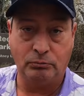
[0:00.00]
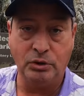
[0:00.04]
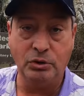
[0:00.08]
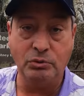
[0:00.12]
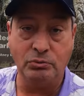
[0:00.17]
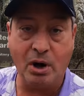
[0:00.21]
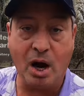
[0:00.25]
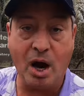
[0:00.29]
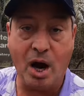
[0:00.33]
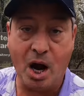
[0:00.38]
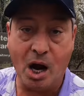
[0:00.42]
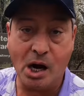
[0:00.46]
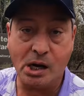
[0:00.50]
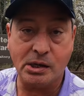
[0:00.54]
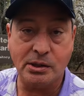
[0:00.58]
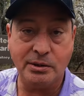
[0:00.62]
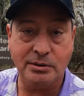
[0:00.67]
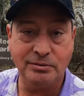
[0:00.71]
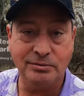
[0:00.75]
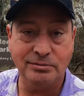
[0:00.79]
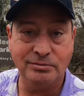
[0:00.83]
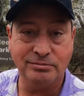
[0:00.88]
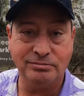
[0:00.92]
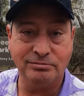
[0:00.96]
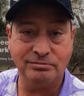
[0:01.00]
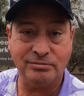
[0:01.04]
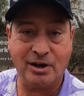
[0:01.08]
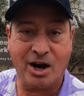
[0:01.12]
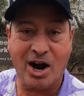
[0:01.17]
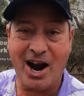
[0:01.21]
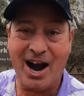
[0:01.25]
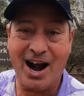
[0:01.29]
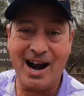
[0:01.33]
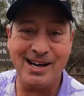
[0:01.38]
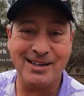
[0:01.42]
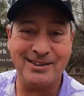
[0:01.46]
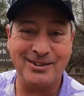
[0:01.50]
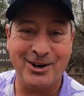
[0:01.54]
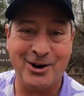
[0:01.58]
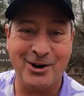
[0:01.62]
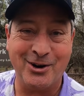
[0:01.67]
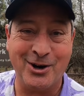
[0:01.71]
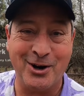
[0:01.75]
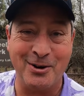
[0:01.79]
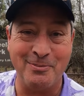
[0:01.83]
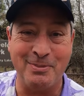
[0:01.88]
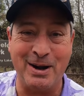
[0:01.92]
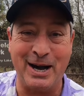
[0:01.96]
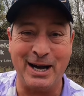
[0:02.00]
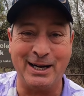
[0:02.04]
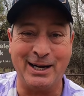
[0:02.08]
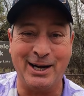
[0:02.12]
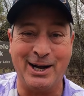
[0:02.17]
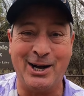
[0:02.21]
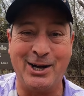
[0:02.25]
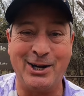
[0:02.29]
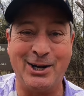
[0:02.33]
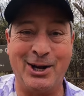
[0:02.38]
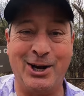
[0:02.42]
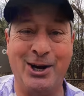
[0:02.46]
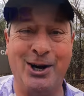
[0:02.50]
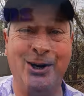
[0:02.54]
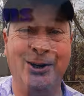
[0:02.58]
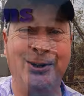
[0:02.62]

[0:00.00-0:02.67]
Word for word: you rock. All right, y'all come back now, you